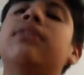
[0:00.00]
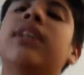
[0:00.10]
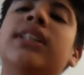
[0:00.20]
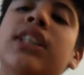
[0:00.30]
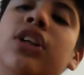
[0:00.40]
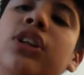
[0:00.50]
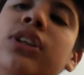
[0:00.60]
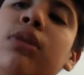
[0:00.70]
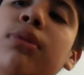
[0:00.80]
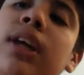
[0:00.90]
parts of this. There
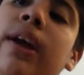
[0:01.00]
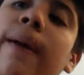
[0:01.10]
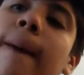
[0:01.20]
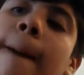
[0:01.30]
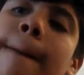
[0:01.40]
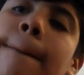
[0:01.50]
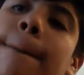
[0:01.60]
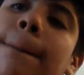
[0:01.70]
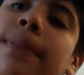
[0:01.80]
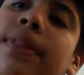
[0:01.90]
used to be
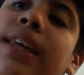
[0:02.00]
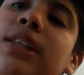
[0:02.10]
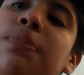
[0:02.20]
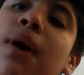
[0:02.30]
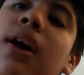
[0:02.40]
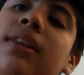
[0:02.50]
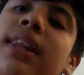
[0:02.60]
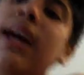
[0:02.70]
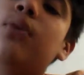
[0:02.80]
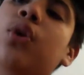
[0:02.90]
this
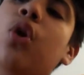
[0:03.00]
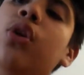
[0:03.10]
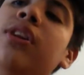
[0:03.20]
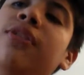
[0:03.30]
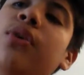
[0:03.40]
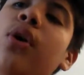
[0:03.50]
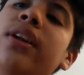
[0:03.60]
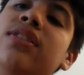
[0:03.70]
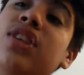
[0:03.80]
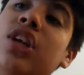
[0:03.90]
part that would hold the
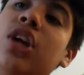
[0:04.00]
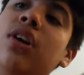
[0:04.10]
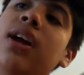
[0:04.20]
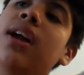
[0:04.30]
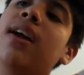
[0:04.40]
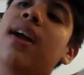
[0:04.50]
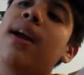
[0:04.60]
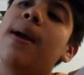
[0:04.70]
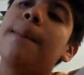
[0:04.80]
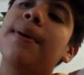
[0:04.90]
phone and secure it,
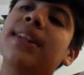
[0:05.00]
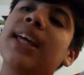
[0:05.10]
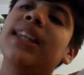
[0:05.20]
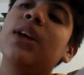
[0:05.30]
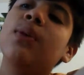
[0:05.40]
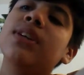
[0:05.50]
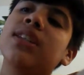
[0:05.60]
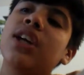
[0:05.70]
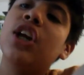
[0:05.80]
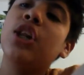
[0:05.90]
but then there
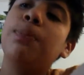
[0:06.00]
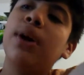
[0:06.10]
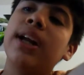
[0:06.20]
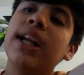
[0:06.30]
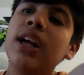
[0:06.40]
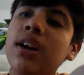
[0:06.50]
was another part